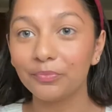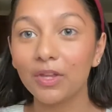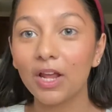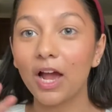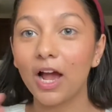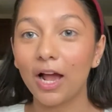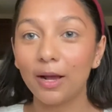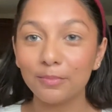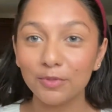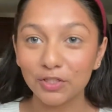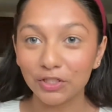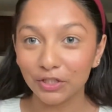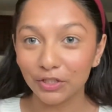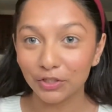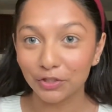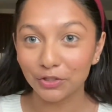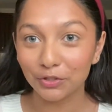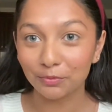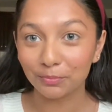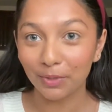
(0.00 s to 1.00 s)
I'm just gonna
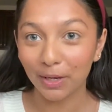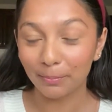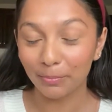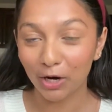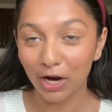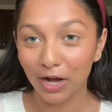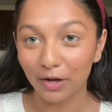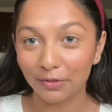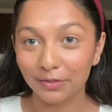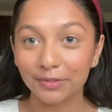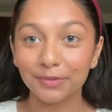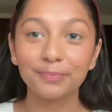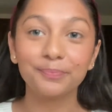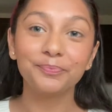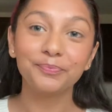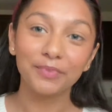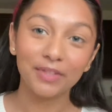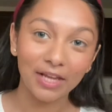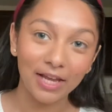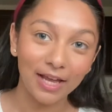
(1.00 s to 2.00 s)
do my brows
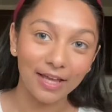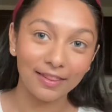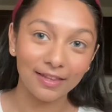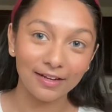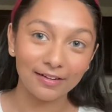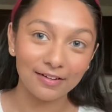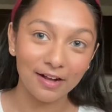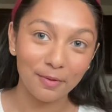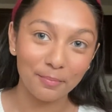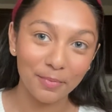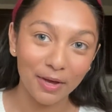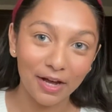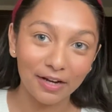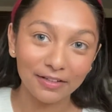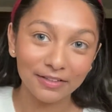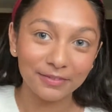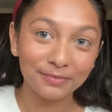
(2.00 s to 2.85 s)
and then come back.